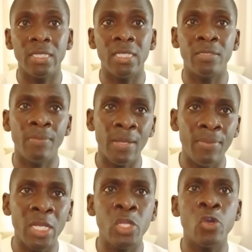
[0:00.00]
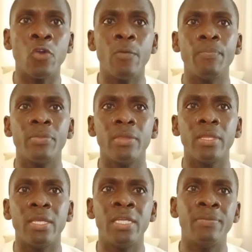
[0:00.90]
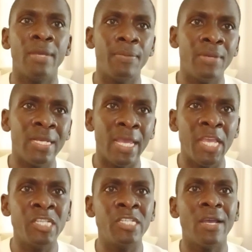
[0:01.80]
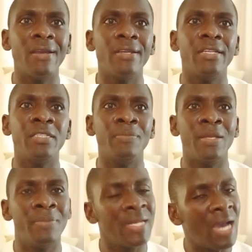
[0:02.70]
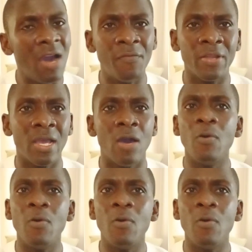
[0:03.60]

it may be in Europe, it may be in Asia, it may be in Africa.